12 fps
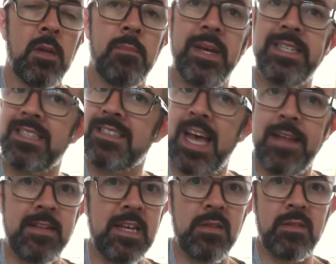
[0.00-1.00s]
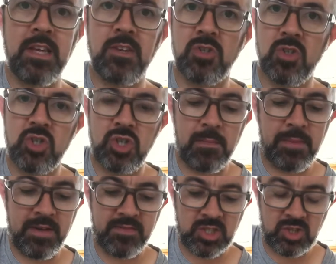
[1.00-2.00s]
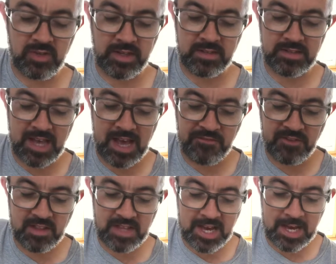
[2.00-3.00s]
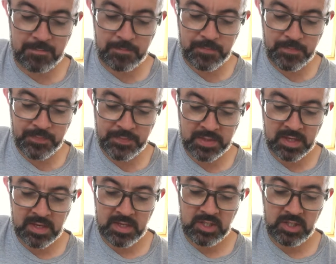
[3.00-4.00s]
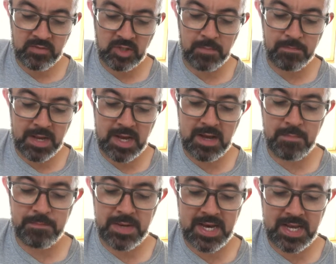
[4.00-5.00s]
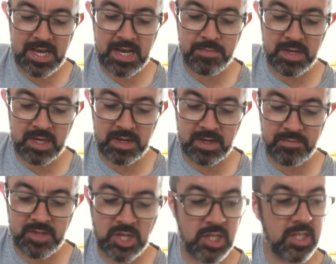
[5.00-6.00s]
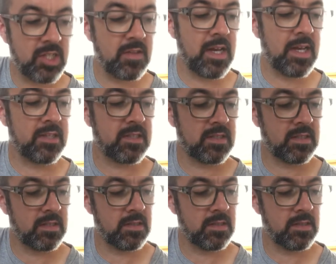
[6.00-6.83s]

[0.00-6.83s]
but it's a technique thing. You've got to jump over the strings. After that, you do a bam ba da ba da, and then you're going to do this.